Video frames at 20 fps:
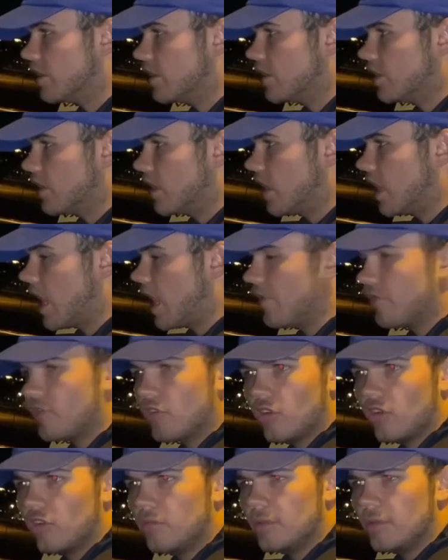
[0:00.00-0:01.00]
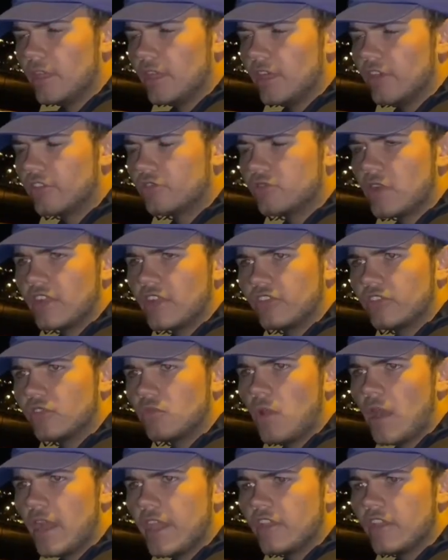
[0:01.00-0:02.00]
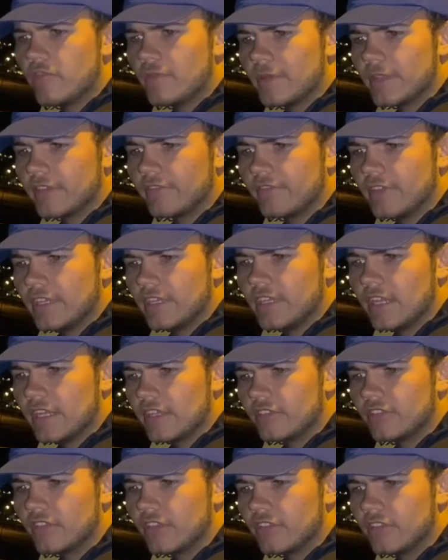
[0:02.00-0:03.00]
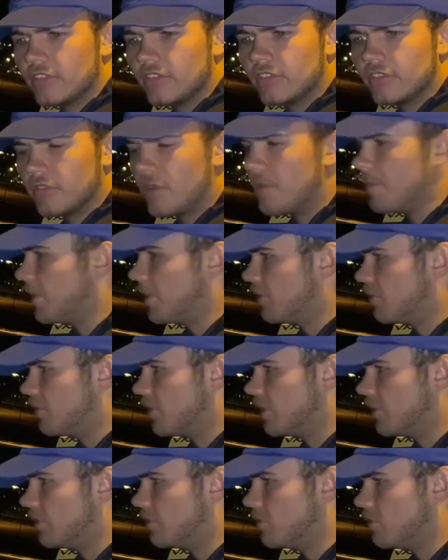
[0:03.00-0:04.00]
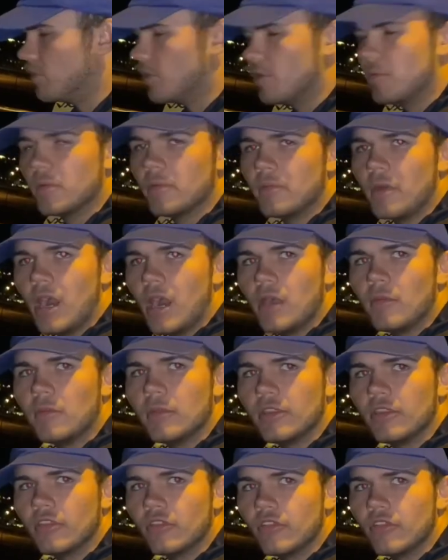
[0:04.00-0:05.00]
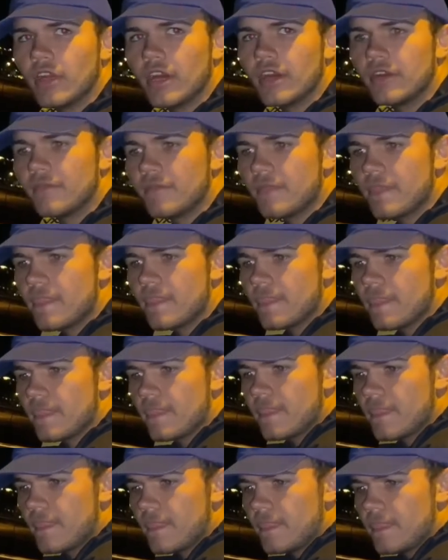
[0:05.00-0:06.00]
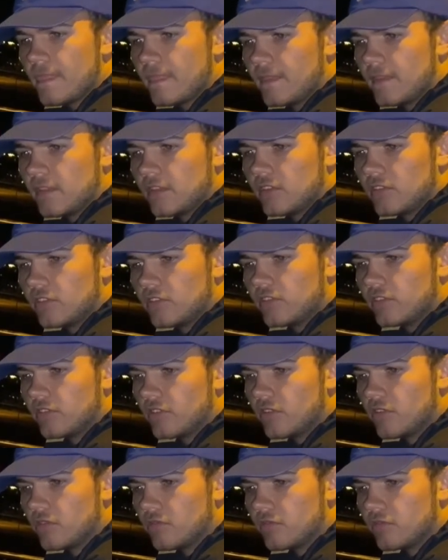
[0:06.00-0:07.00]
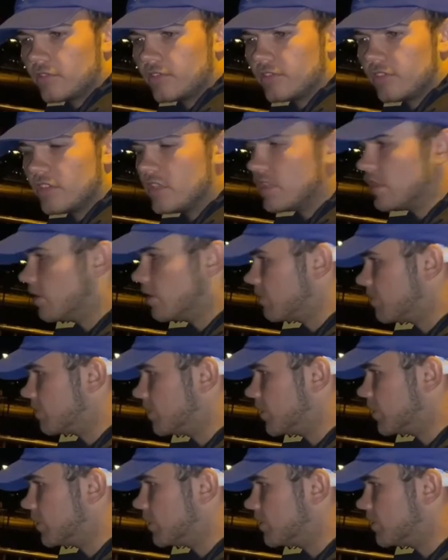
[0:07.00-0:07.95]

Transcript: I have got a stretch of the Y with my Caerphilly license, so I might try and do a little bit of barbelling on that. So we'll see. But